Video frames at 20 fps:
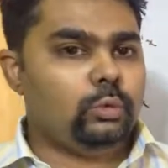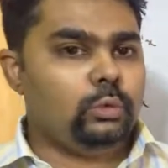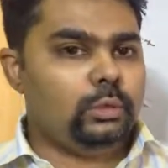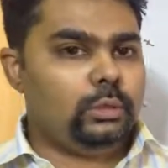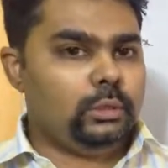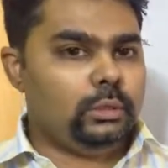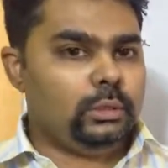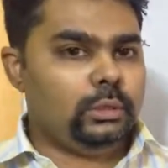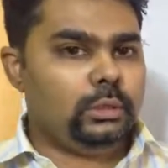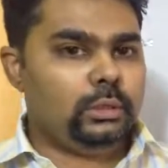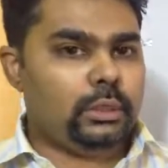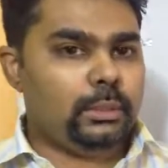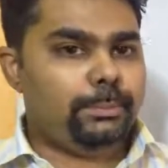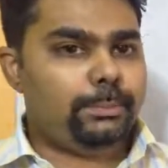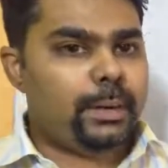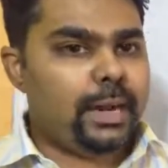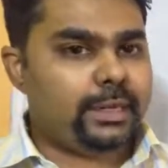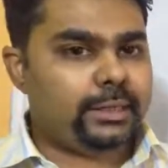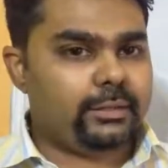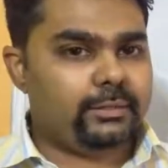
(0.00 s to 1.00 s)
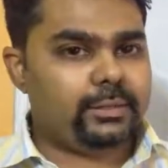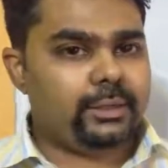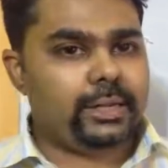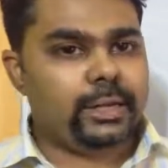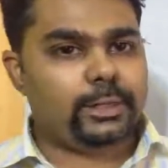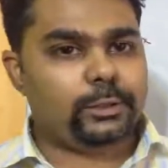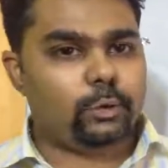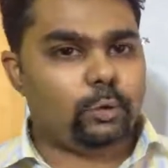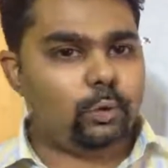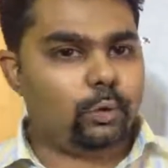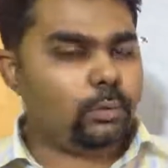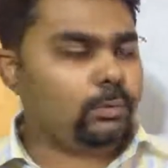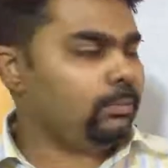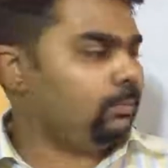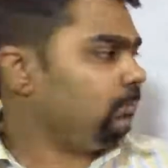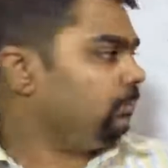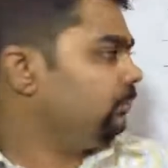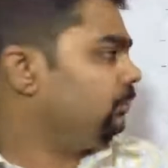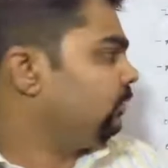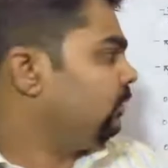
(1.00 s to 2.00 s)
keep practicing at home,
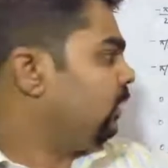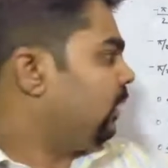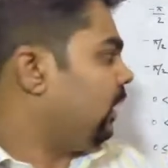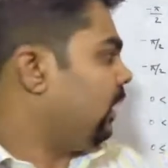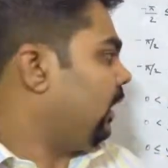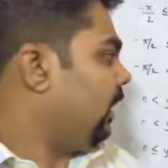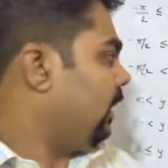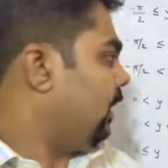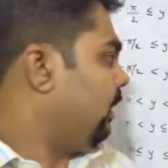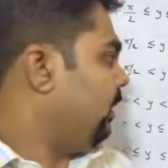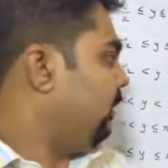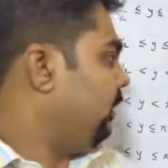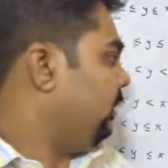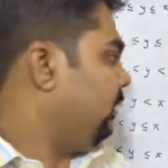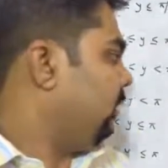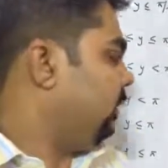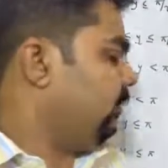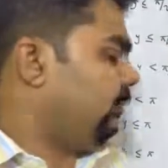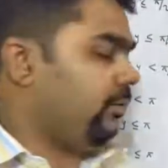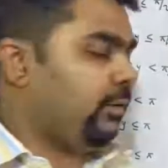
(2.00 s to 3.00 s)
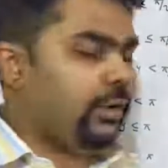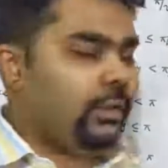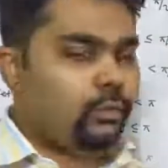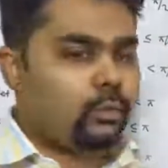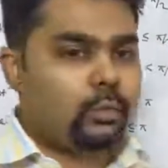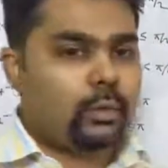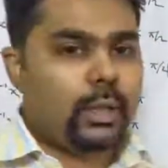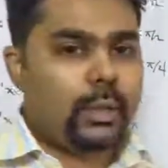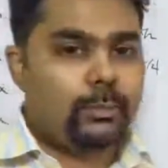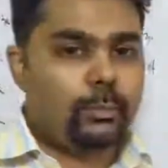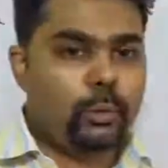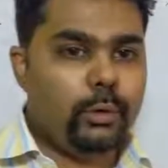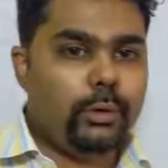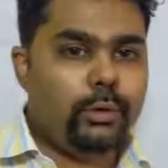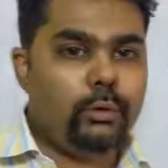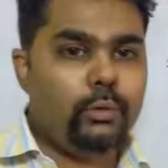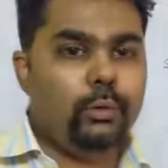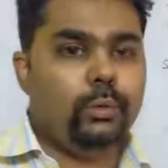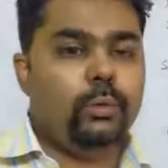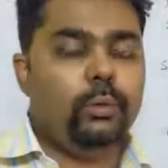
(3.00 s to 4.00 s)
and very soon I am going to
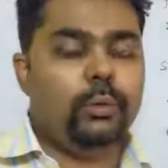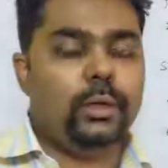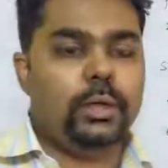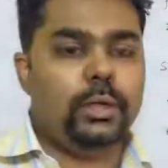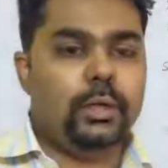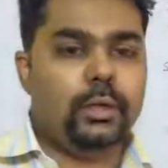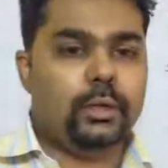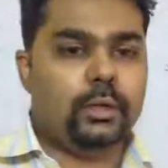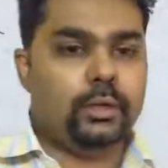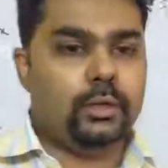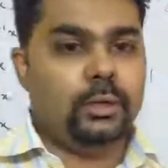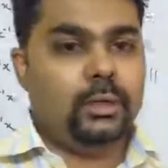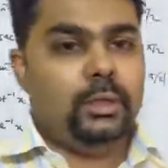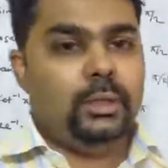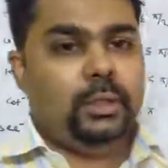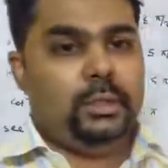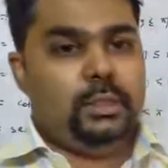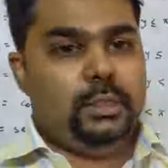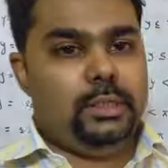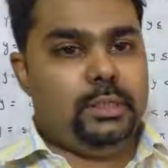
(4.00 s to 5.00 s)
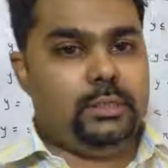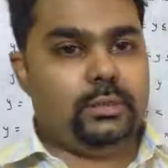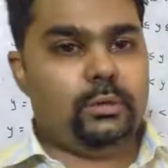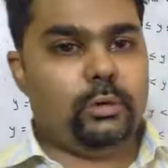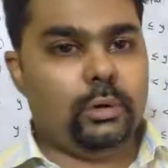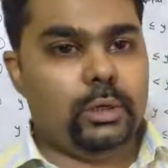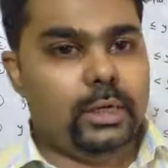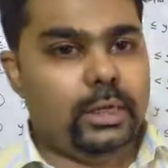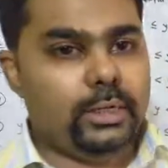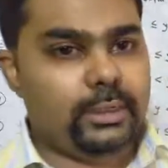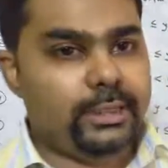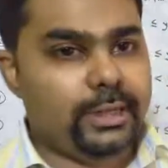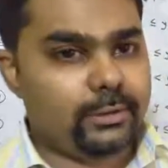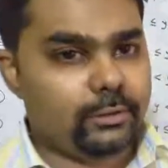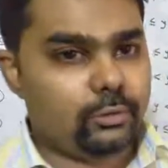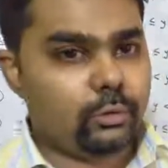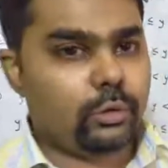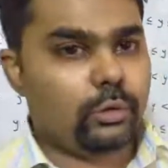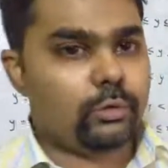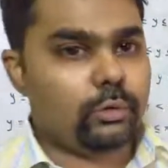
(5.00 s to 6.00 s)
conduct this online test
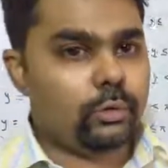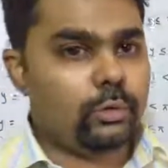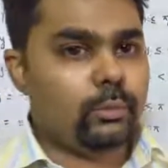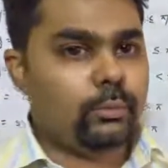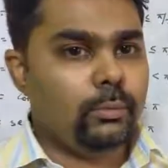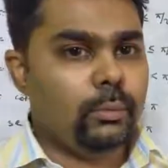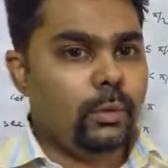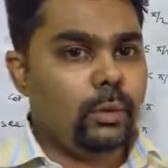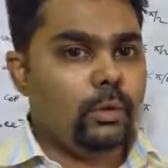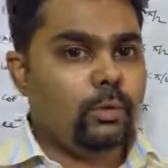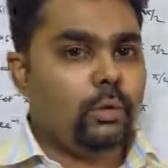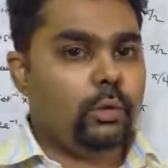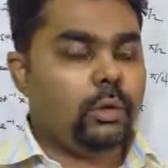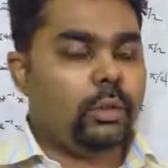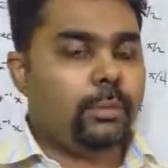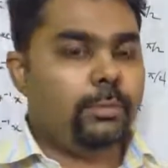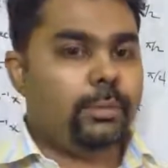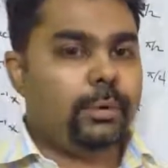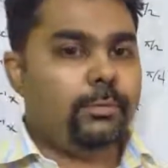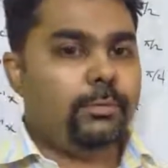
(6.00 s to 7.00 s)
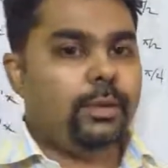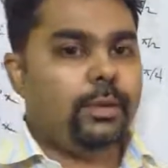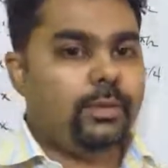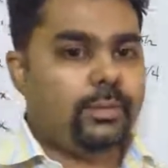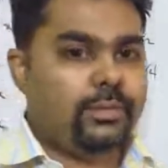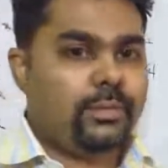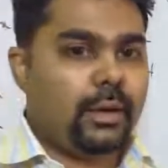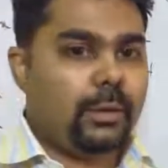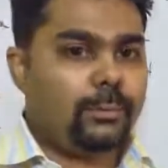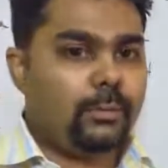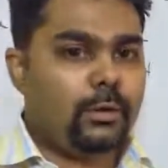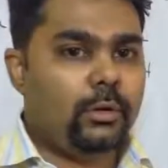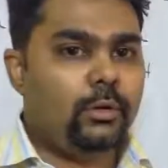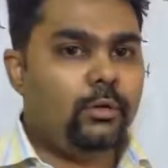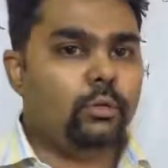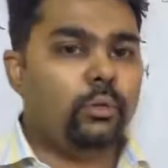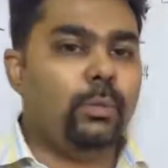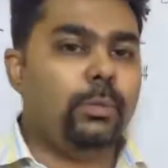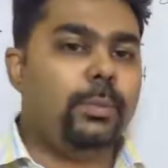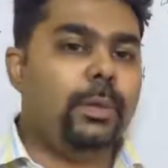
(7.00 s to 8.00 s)
also on the previous chapter. So be
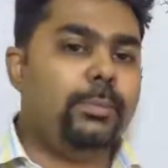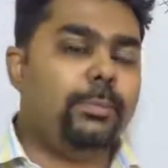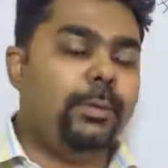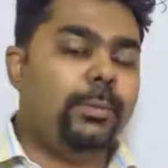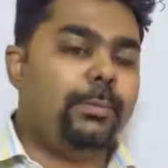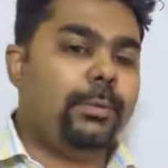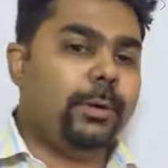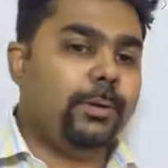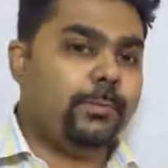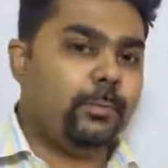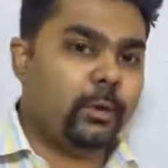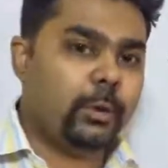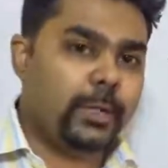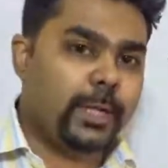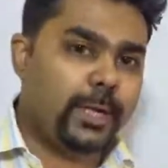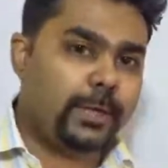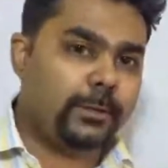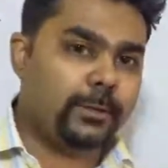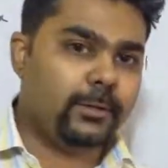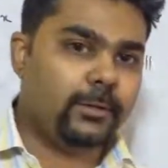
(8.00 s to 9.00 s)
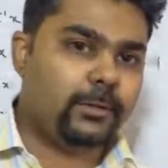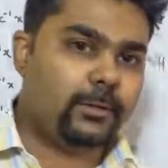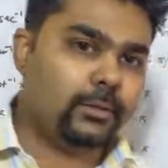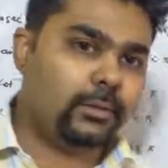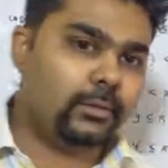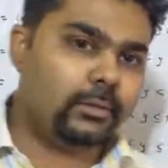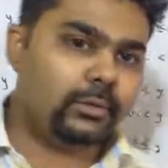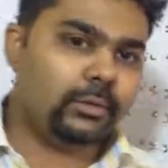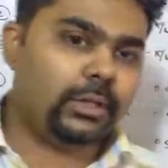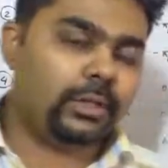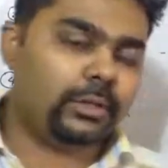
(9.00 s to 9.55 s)
prepared for that. Thank you.